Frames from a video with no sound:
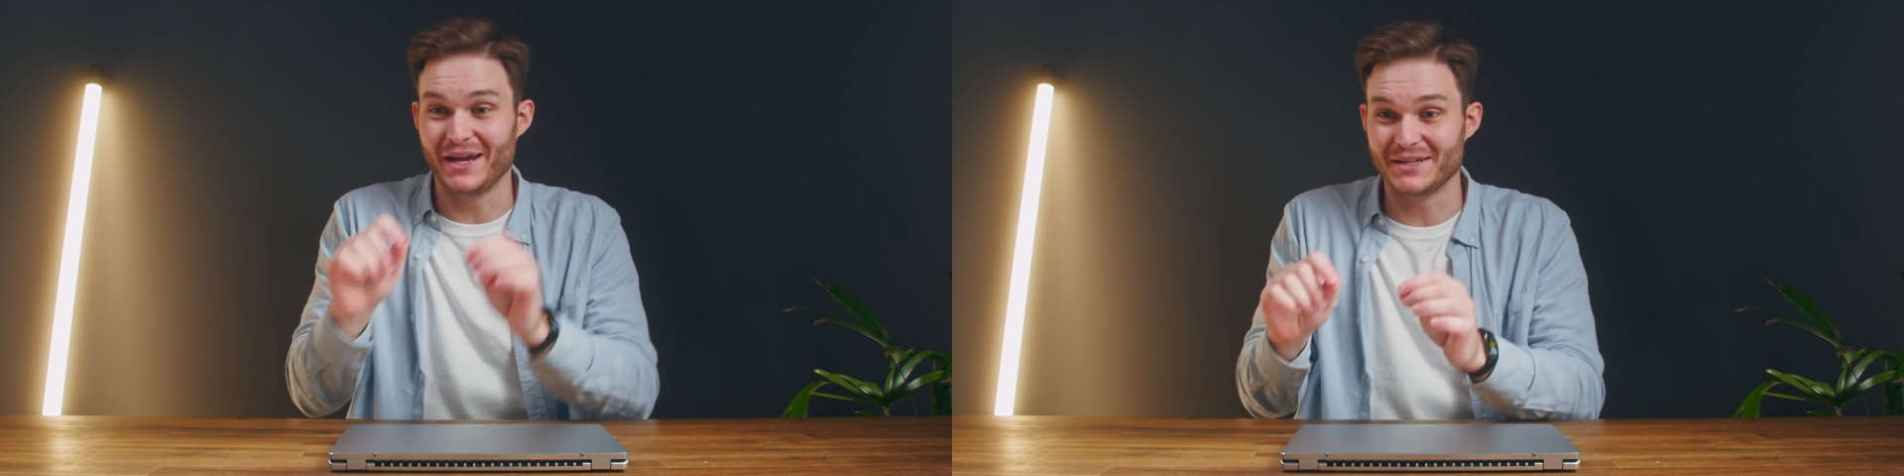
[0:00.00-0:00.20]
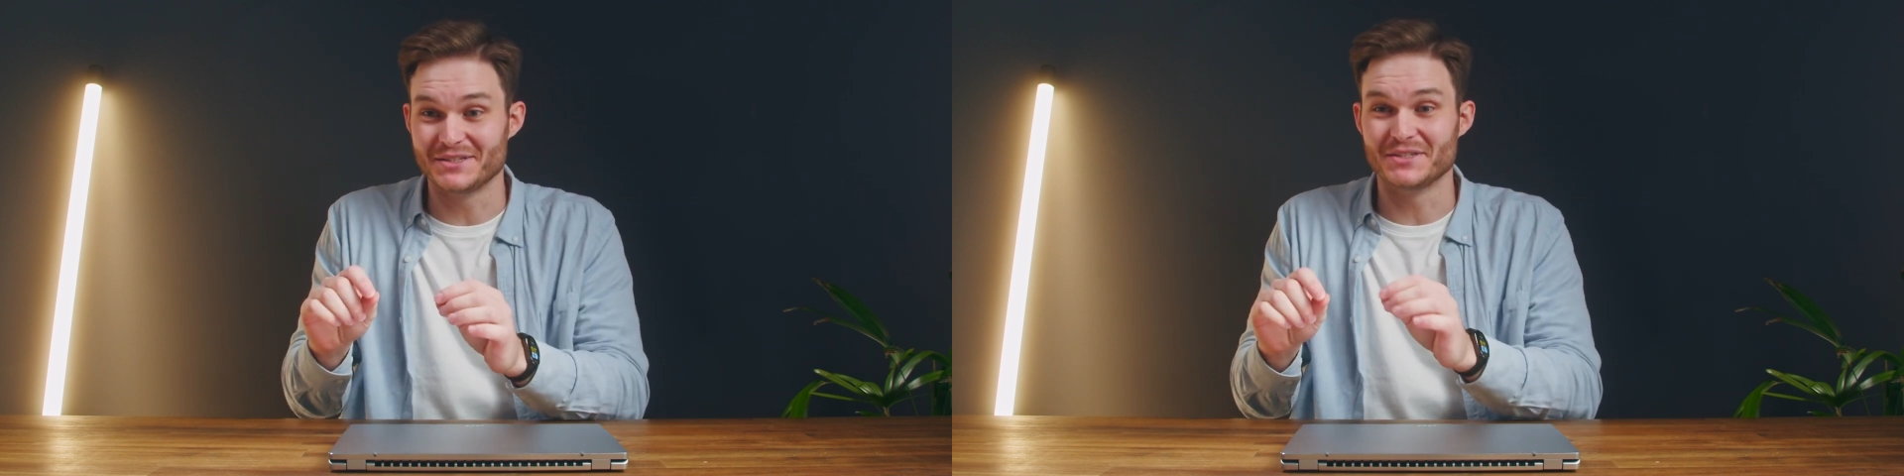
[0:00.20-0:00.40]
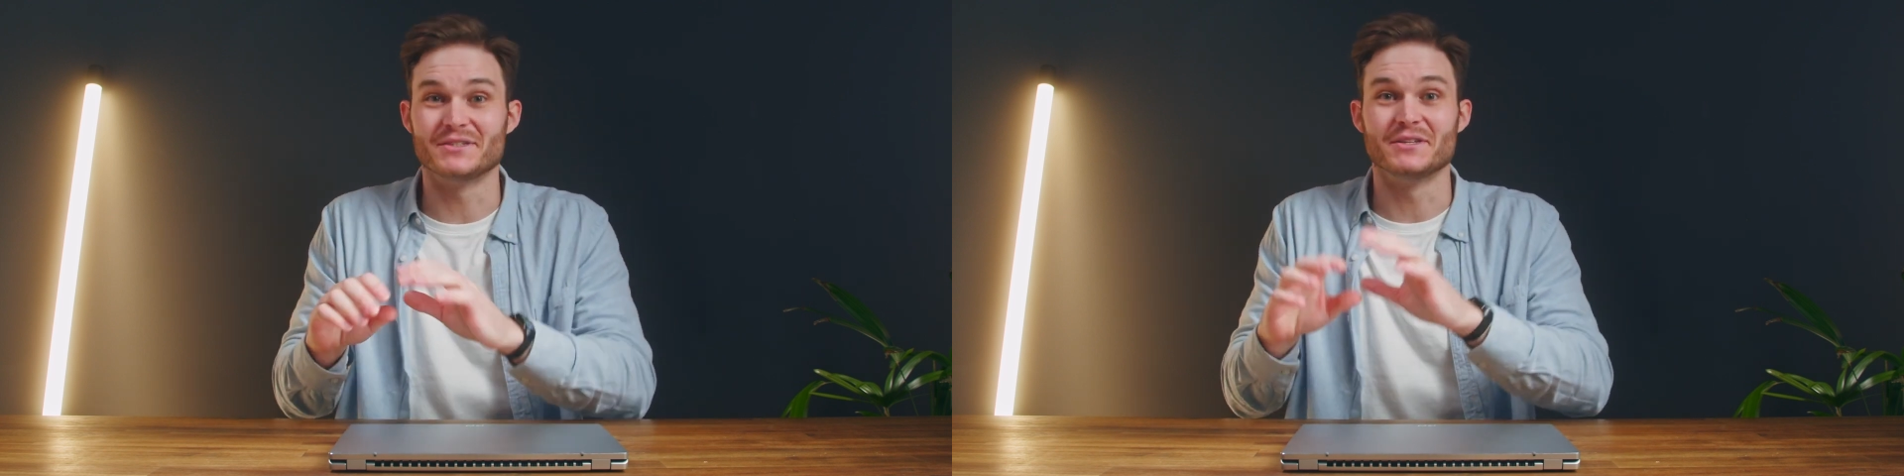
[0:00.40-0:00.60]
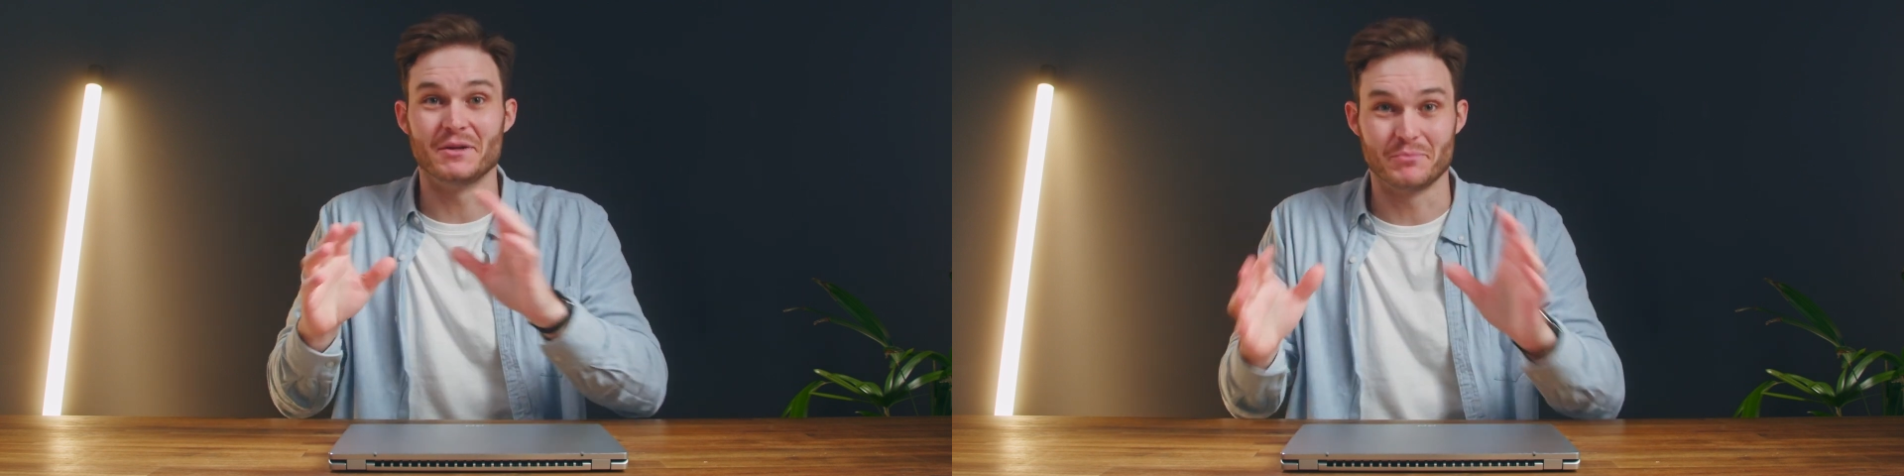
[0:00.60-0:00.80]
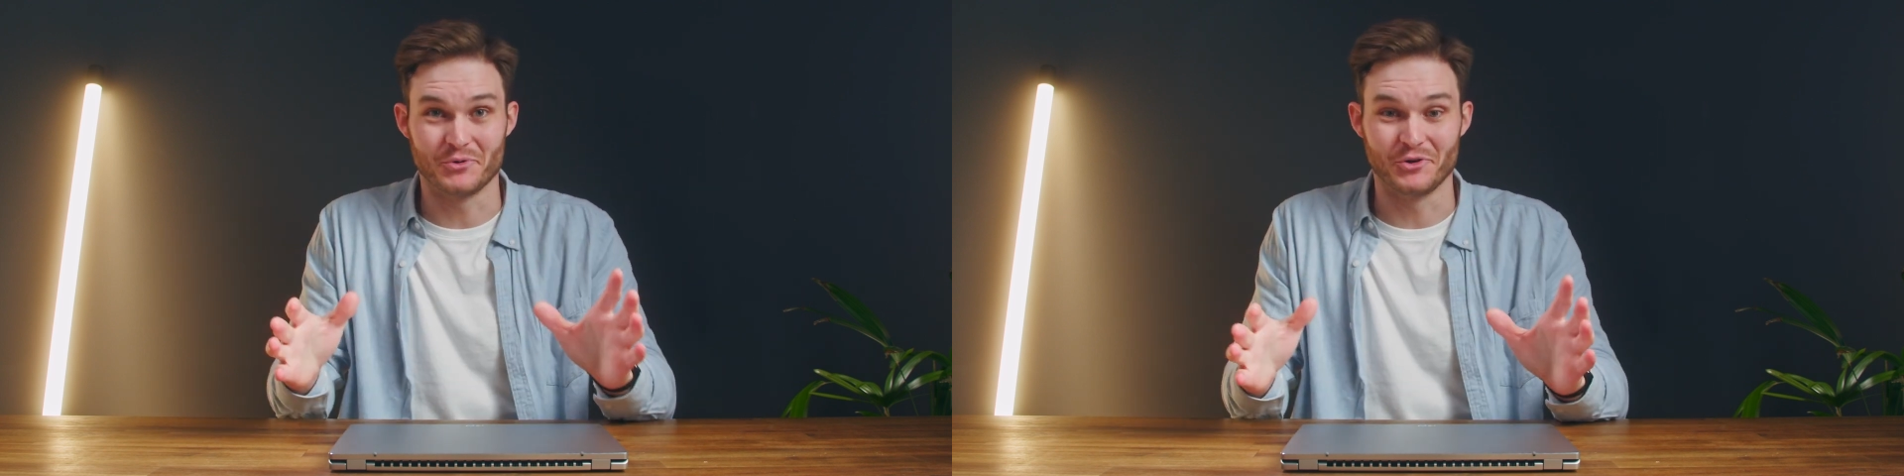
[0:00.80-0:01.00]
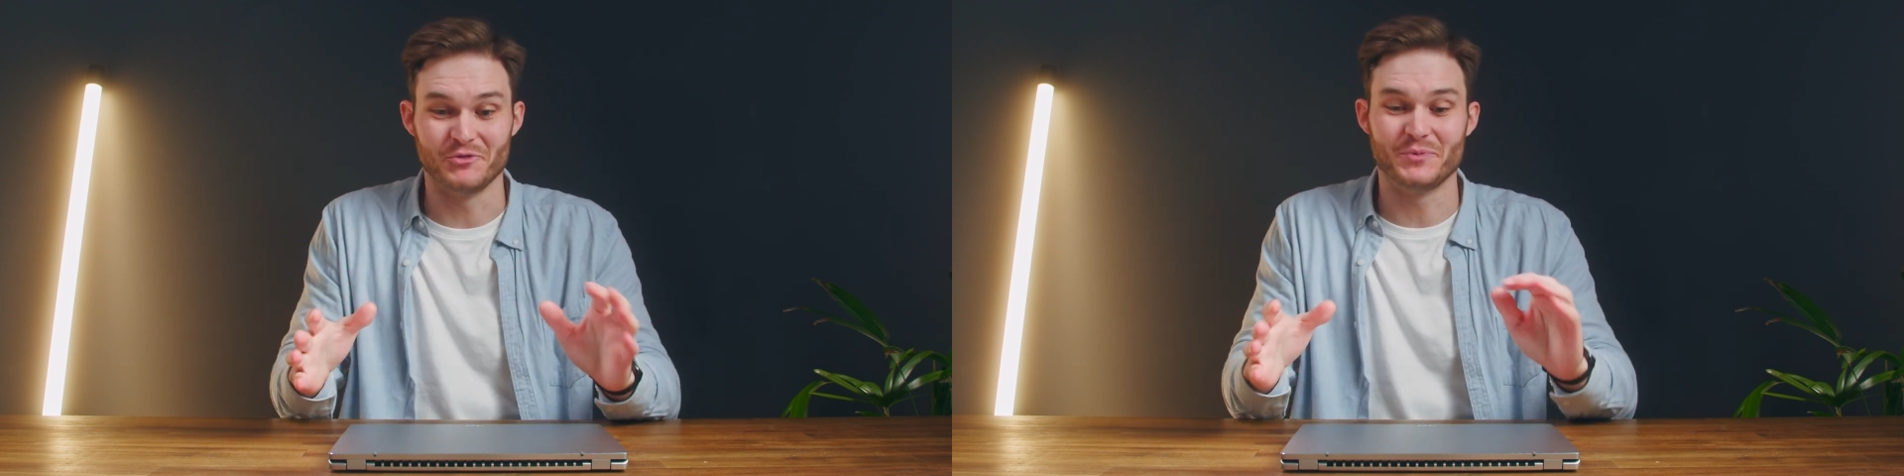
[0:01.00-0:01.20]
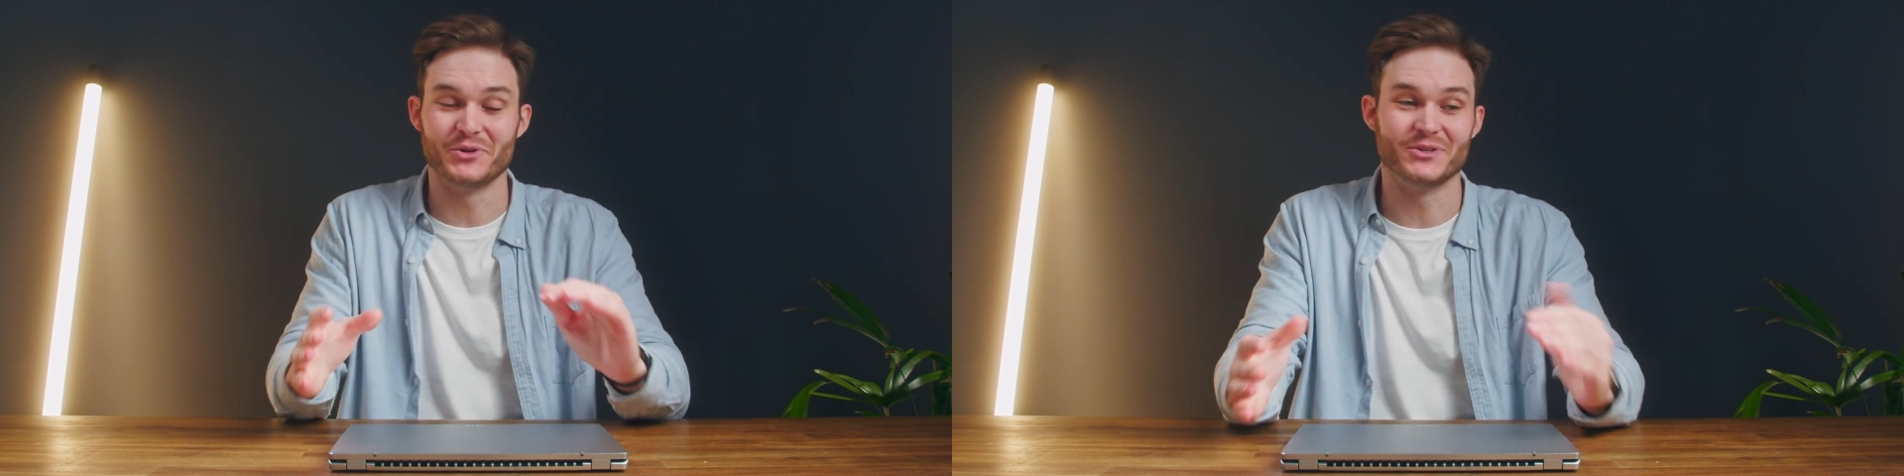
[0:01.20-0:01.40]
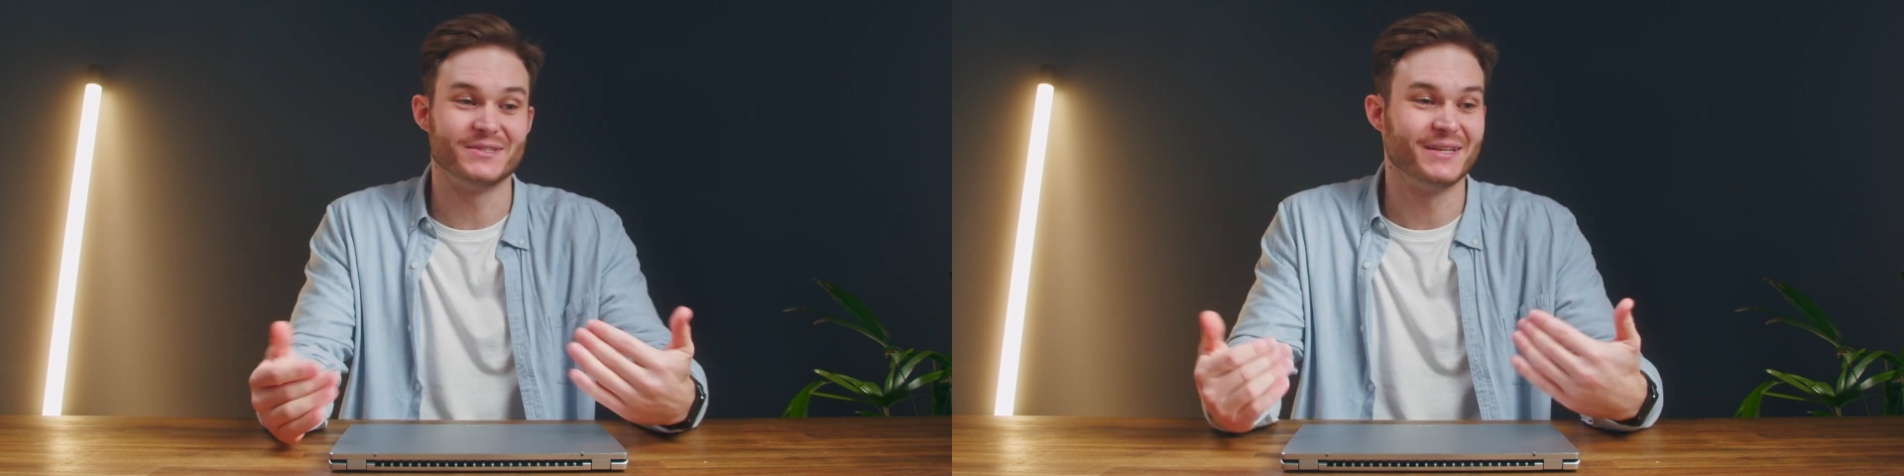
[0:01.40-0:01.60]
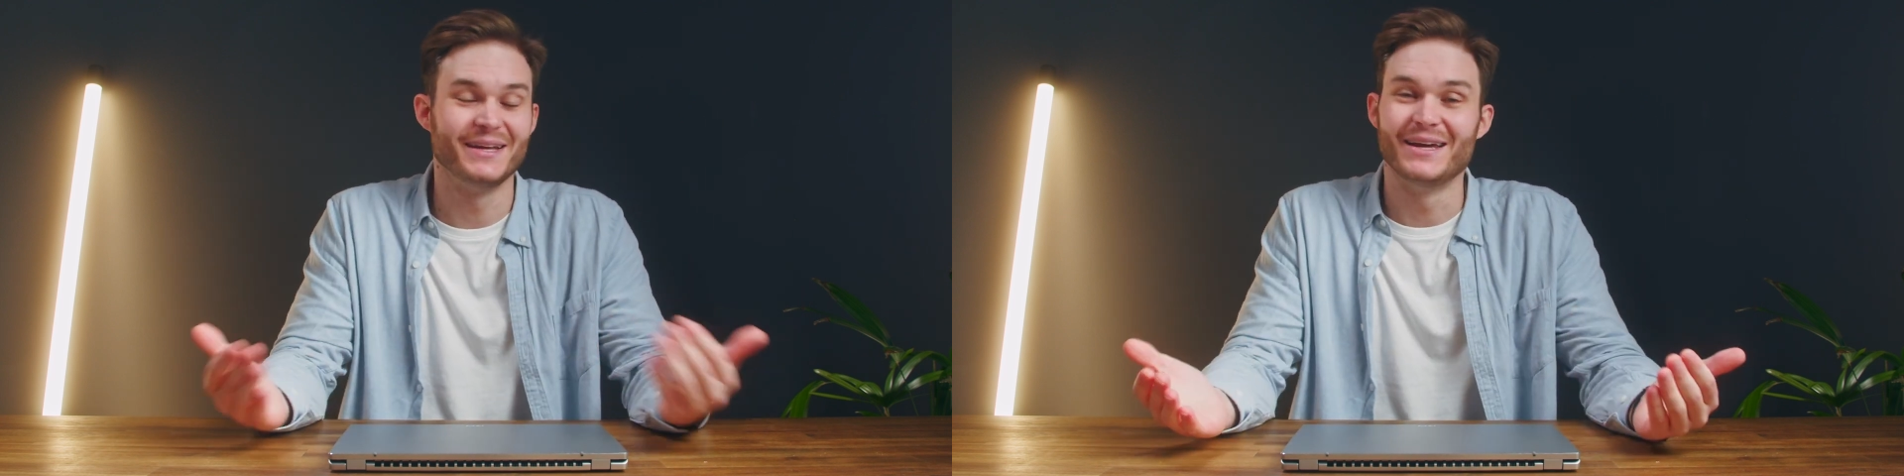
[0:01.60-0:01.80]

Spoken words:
editors improve, because